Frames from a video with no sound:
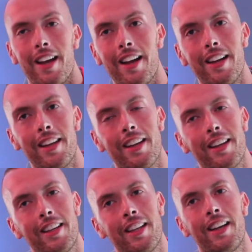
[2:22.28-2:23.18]
Yeah.
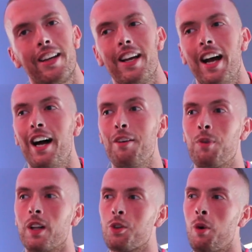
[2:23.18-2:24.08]

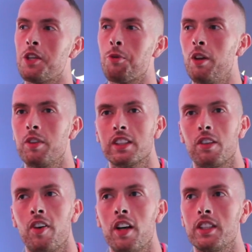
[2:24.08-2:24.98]
Well, 2012 was
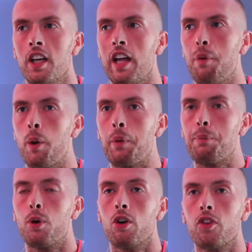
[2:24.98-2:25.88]
the first year that I probably
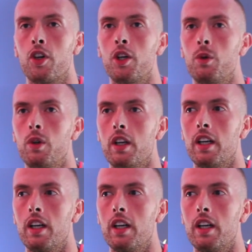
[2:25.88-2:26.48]
broke through